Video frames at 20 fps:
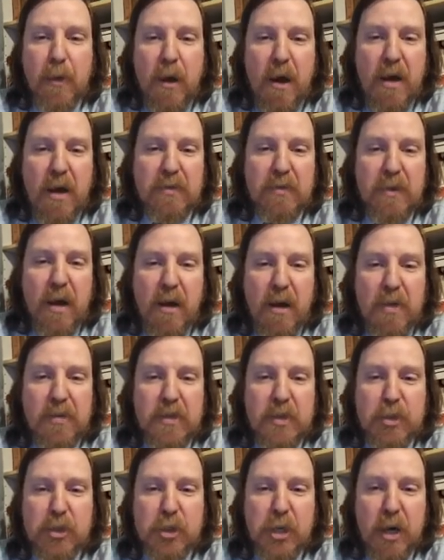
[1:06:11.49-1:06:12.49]
on
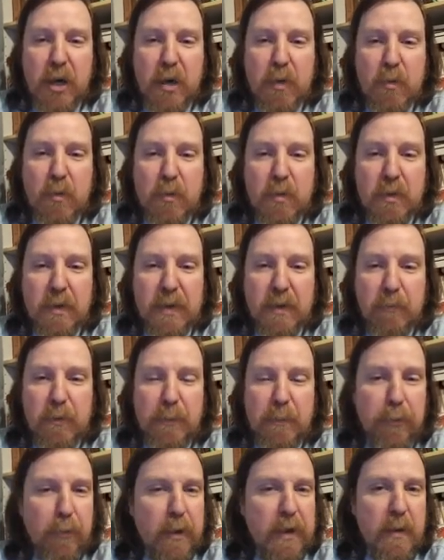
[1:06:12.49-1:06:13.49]
this show. Can we
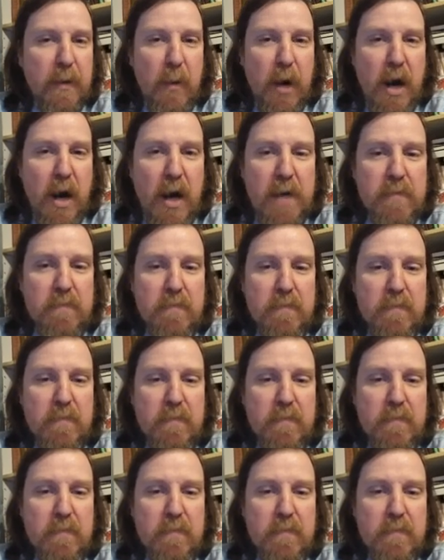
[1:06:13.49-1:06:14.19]
bring them on?